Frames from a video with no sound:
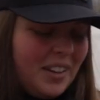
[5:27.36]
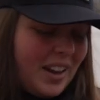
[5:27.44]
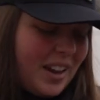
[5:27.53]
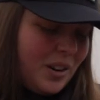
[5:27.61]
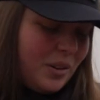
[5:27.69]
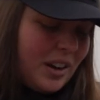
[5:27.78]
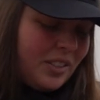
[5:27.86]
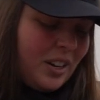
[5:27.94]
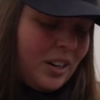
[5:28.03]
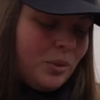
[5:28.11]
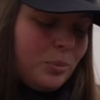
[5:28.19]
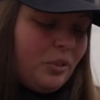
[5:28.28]
I thought
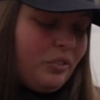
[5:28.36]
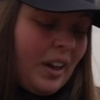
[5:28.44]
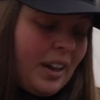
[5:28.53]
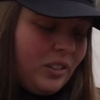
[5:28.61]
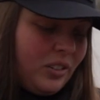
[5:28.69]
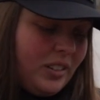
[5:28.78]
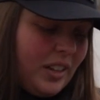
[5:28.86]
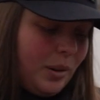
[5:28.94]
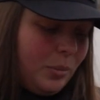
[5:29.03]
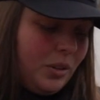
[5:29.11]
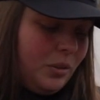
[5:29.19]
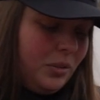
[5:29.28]
it would be fatter than that,
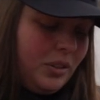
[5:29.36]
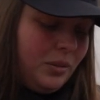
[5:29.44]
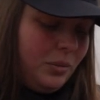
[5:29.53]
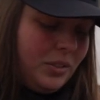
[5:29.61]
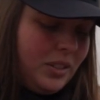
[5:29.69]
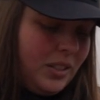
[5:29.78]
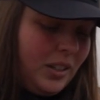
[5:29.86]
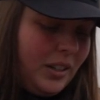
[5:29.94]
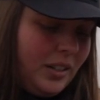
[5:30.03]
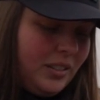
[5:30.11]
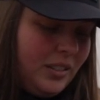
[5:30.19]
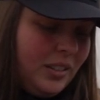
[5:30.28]
but it was
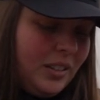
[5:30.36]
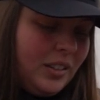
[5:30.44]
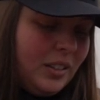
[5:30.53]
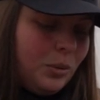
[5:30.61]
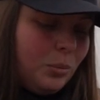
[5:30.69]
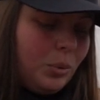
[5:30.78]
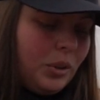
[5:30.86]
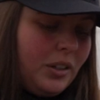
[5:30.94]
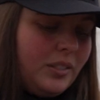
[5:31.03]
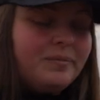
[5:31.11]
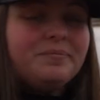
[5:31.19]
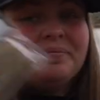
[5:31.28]
not.
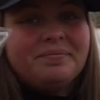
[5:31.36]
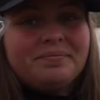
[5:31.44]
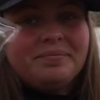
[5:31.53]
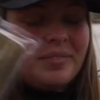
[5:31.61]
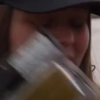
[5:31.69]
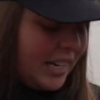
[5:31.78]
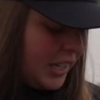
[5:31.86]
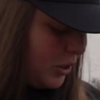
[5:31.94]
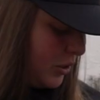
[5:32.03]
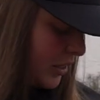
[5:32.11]
But I can use